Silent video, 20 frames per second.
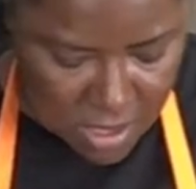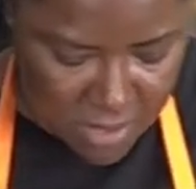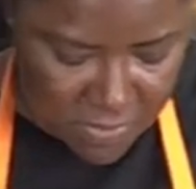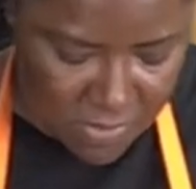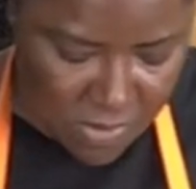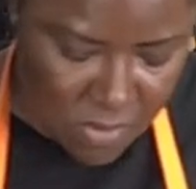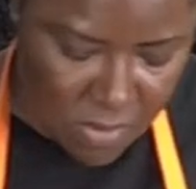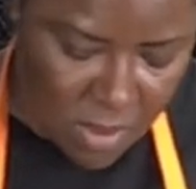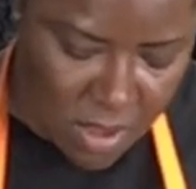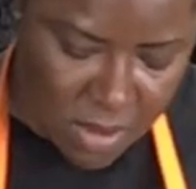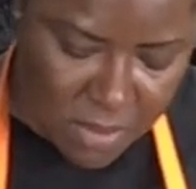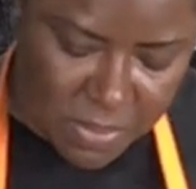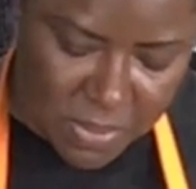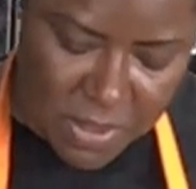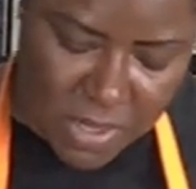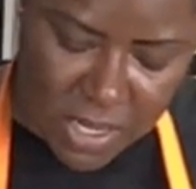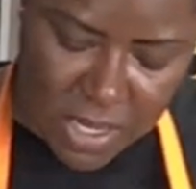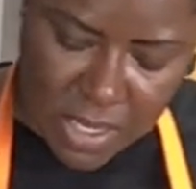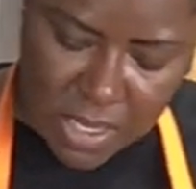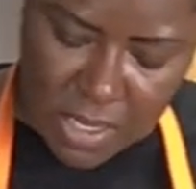If you want to
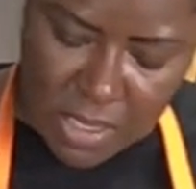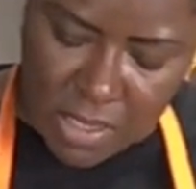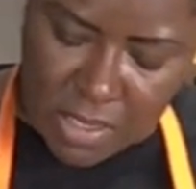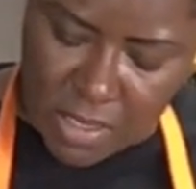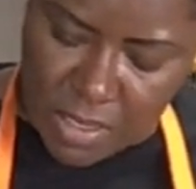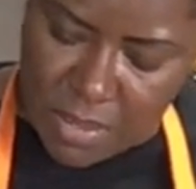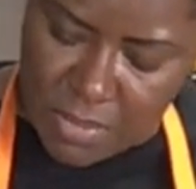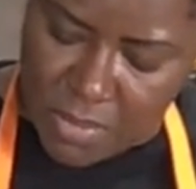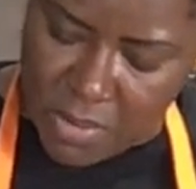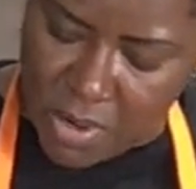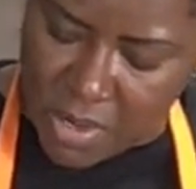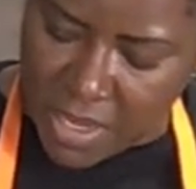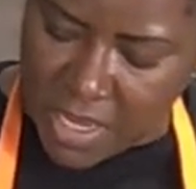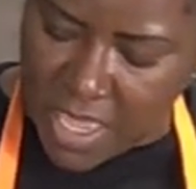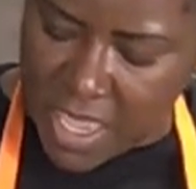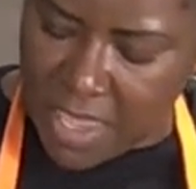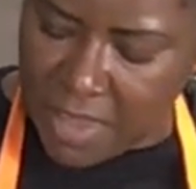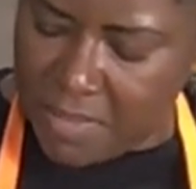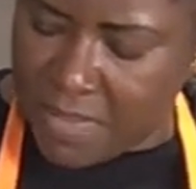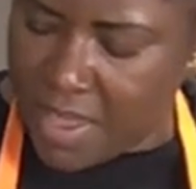put in a little more
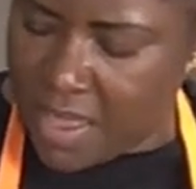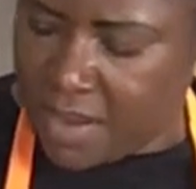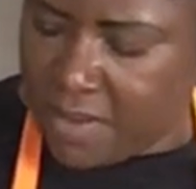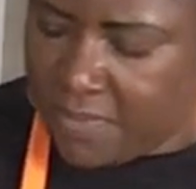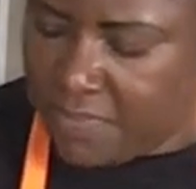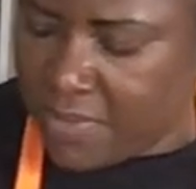cake batter